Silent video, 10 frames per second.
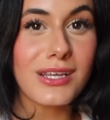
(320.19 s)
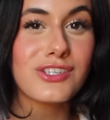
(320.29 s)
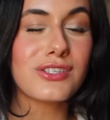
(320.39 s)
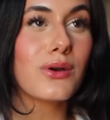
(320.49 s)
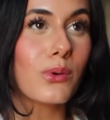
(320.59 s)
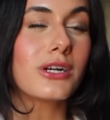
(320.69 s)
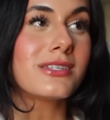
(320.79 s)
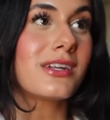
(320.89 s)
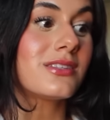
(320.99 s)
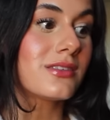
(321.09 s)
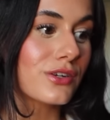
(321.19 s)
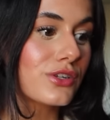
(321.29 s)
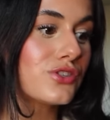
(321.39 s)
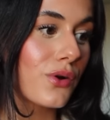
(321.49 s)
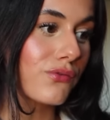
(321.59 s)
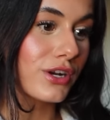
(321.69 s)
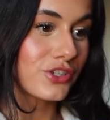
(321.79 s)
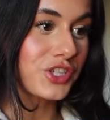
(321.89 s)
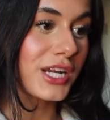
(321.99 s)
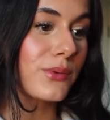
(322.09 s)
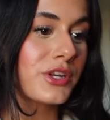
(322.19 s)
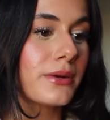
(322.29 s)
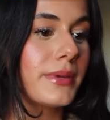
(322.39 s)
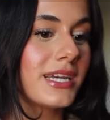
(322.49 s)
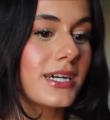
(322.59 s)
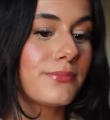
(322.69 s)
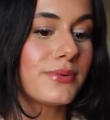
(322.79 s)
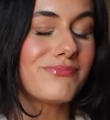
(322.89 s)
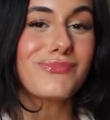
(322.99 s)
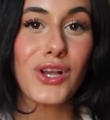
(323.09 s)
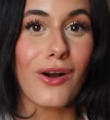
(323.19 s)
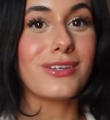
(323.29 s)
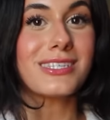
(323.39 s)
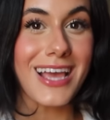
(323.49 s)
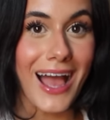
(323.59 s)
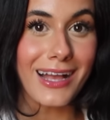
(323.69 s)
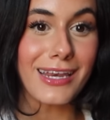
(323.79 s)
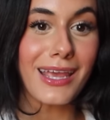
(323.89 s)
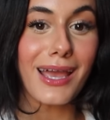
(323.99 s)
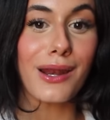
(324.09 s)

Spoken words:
it's just the worst, and it's literally so frustrating when your makeup causes acne.